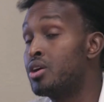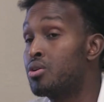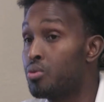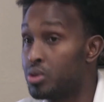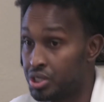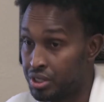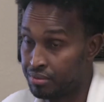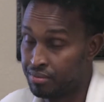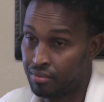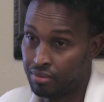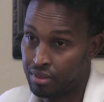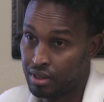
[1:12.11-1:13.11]
any question,
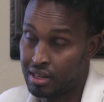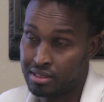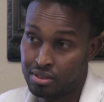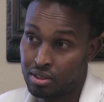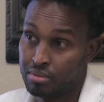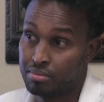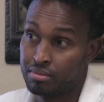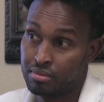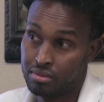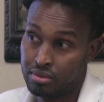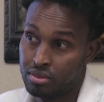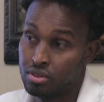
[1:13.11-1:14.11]
I told them,
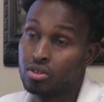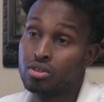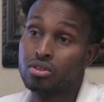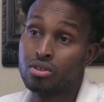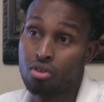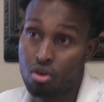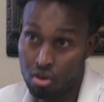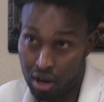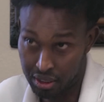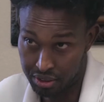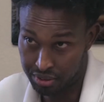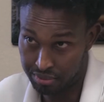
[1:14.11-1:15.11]
call
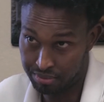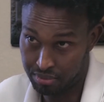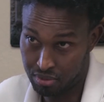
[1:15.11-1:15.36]
us.